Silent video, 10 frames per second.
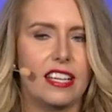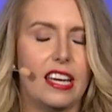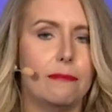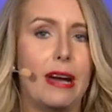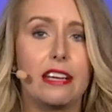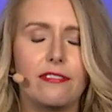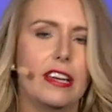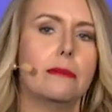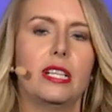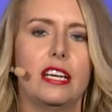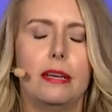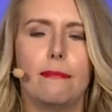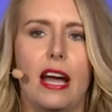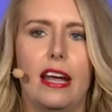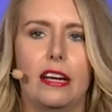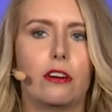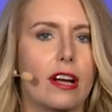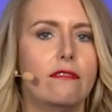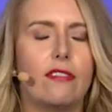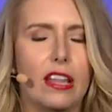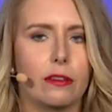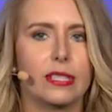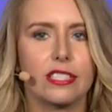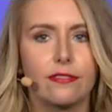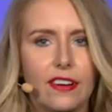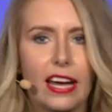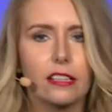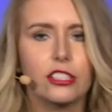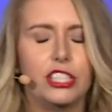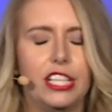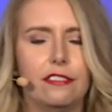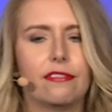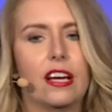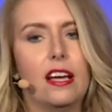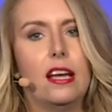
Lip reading: In my family, my grandfather was a fire chief.